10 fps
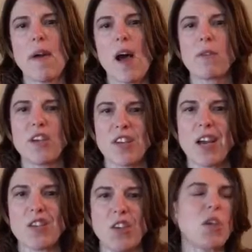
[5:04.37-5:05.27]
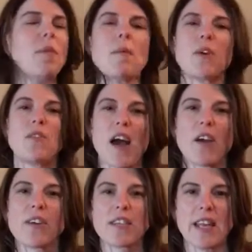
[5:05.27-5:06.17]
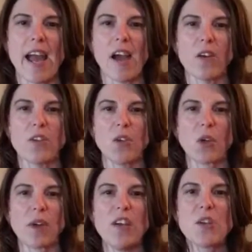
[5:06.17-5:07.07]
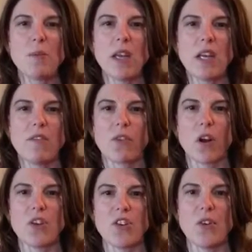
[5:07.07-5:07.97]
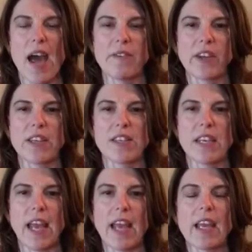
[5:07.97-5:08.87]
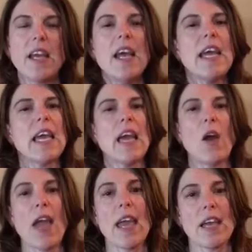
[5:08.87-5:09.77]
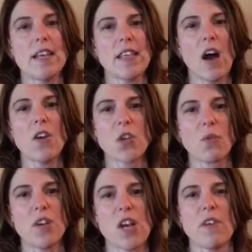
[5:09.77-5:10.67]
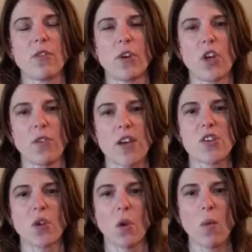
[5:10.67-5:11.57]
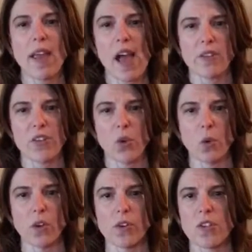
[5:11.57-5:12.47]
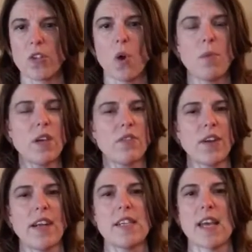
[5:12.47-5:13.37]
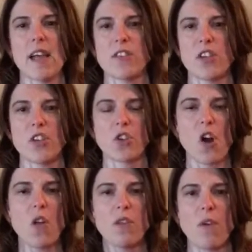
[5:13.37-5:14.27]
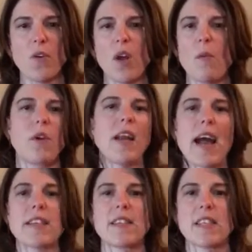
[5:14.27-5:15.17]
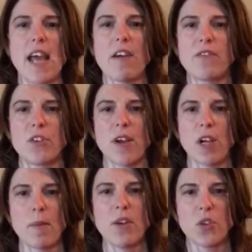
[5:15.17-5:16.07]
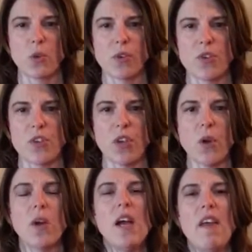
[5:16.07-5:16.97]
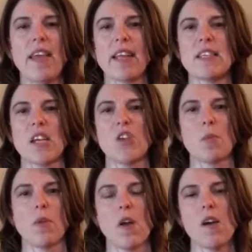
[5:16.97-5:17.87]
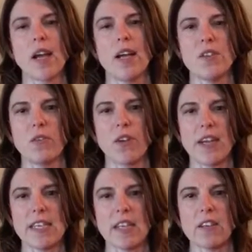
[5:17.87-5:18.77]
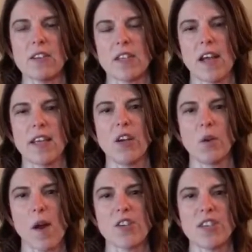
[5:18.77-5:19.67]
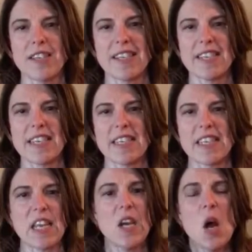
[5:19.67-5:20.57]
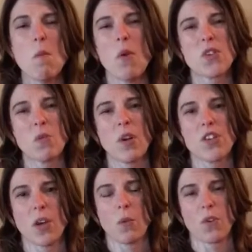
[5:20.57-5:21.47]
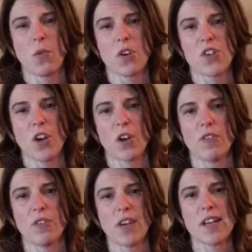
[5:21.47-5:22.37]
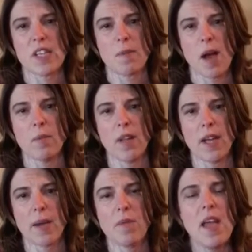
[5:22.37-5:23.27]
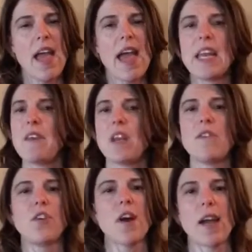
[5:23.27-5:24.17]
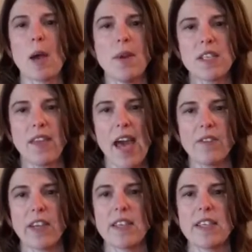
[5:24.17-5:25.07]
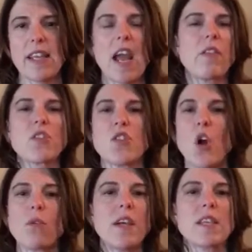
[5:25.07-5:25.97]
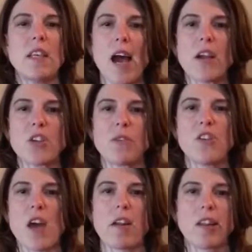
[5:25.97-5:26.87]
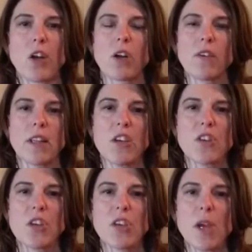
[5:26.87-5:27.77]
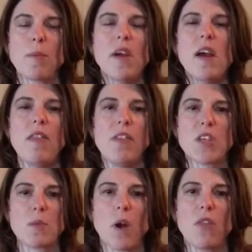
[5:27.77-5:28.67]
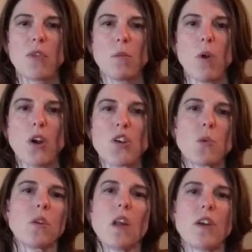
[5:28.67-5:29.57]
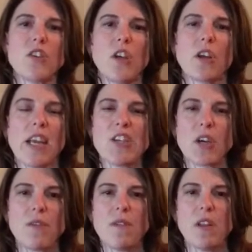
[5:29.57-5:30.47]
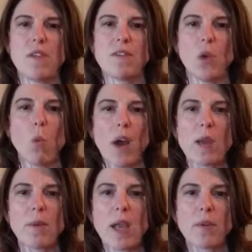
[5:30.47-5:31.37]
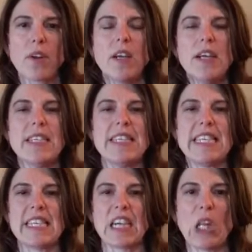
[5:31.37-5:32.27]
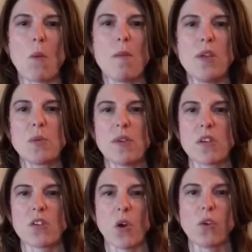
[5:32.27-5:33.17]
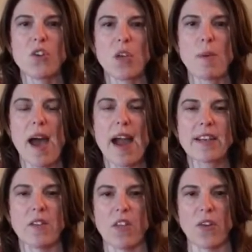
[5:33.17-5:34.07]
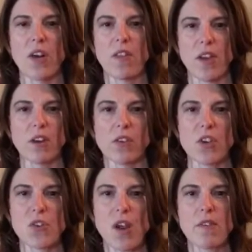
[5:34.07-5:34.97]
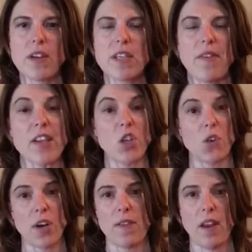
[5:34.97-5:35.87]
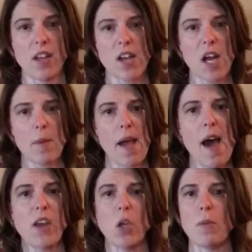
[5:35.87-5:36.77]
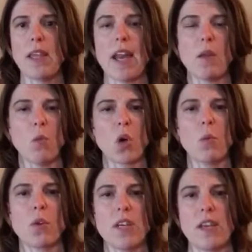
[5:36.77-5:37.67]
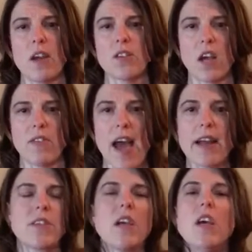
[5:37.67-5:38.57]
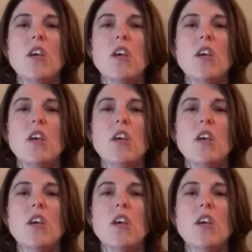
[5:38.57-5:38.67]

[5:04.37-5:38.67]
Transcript: about reaching out to your member of Congress now to arrange a meeting for our June Advocacy Day. And also reach out for congressional and White House tours. Don't be afraid to just call the phone number and ask the staff to recommend tours to you. They can set you up with all kinds of great deals here in Washington, D.C., most of which we're fortunate are free to the public. And even if you're not coming to the Advocacy Day, there's no reason not to reach out and start a relationship. This month for March, we're launching our HR 5050 white paper detailing the Women's Business Ownership Act and the 30th anniversary of it. That's a great thing to talk about, and you'll be getting more and more details on that.